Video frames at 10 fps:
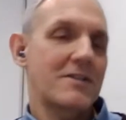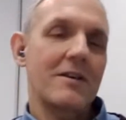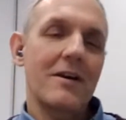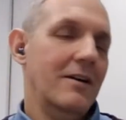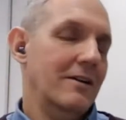
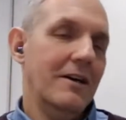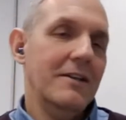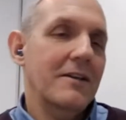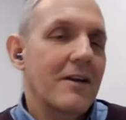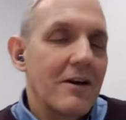I
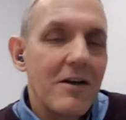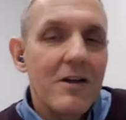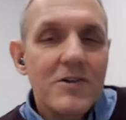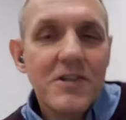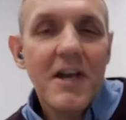think I'll
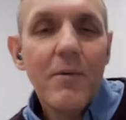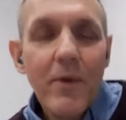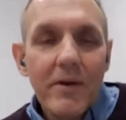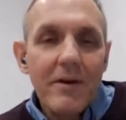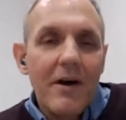share
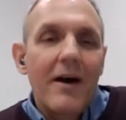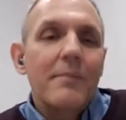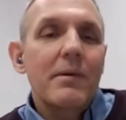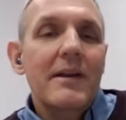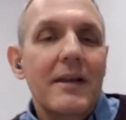what I
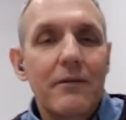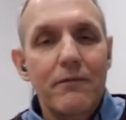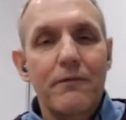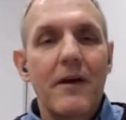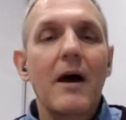
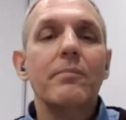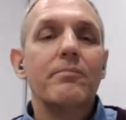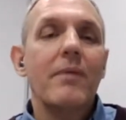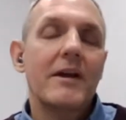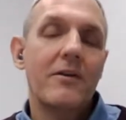believe helped
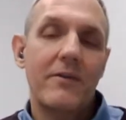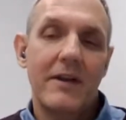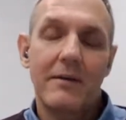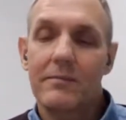my career.